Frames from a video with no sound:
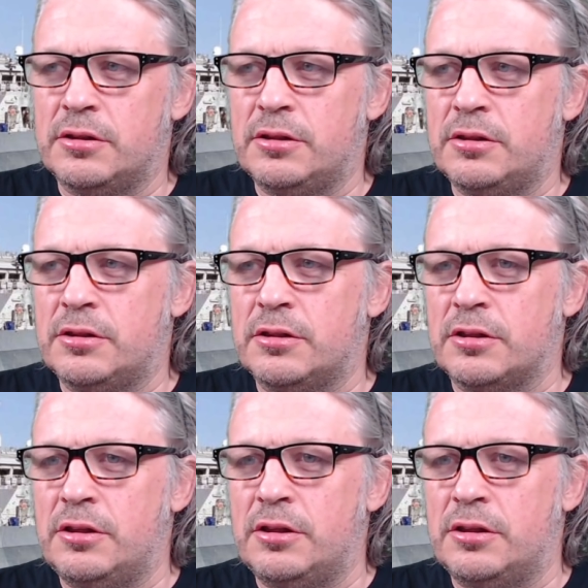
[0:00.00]
It's a
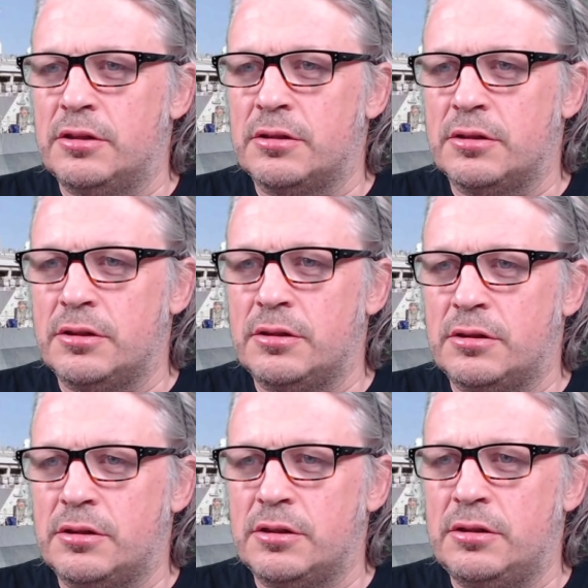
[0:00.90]
shame they didn't play
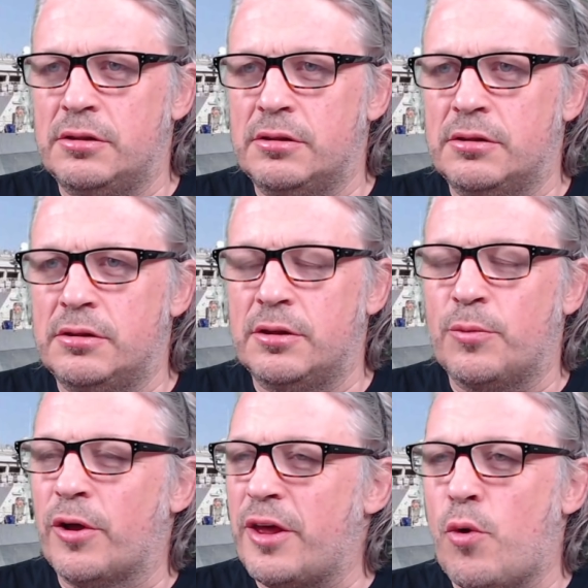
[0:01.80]
Pretend
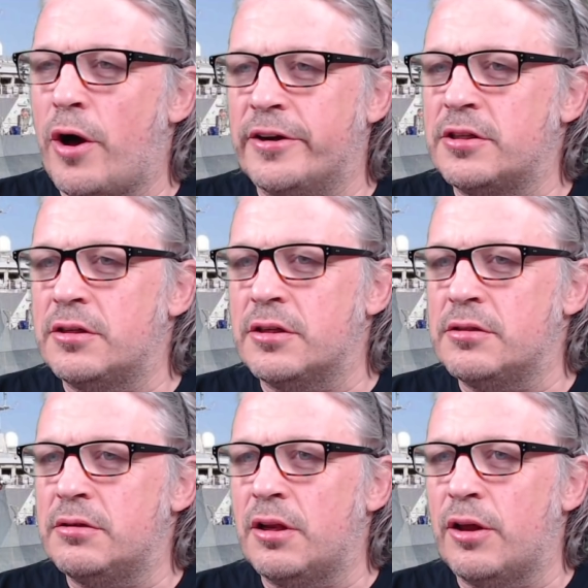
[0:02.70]
Madrid. Well, they won, so it
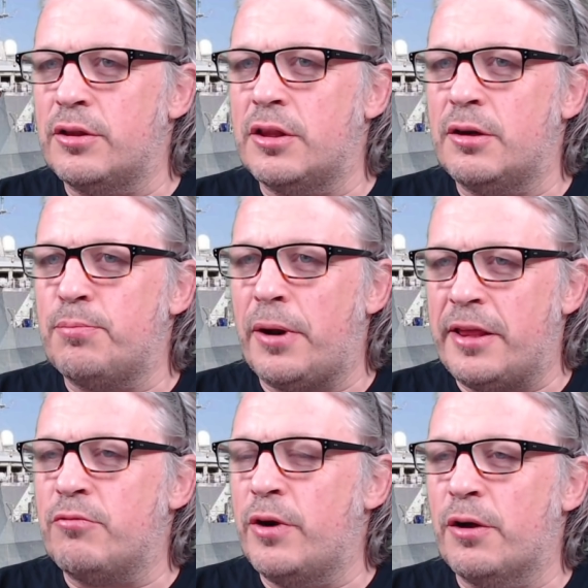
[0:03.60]
doesn't, they
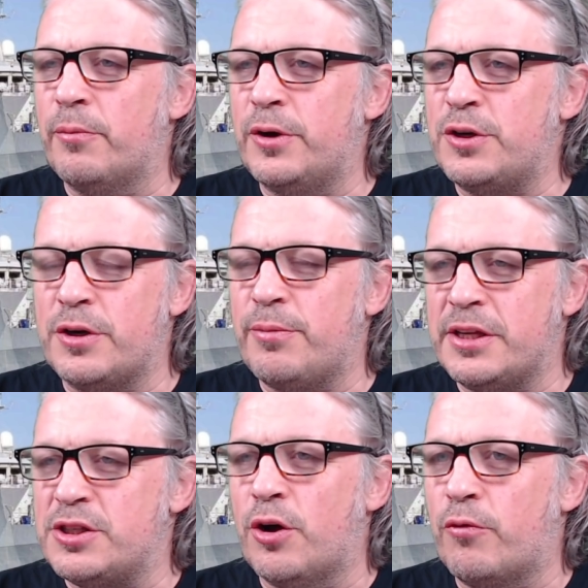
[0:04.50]
played Real Madrid,
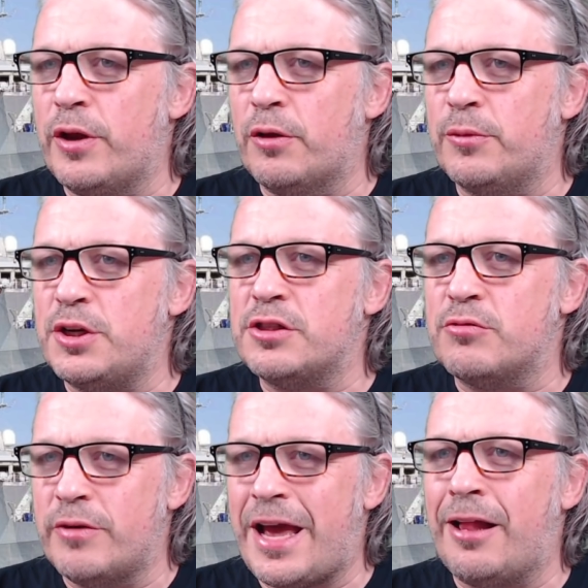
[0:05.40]
but it's not Real Madrid,
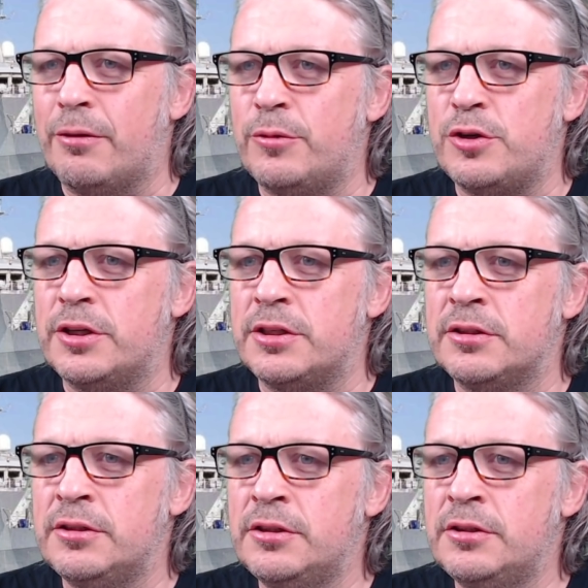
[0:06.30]
it's Real Madrid.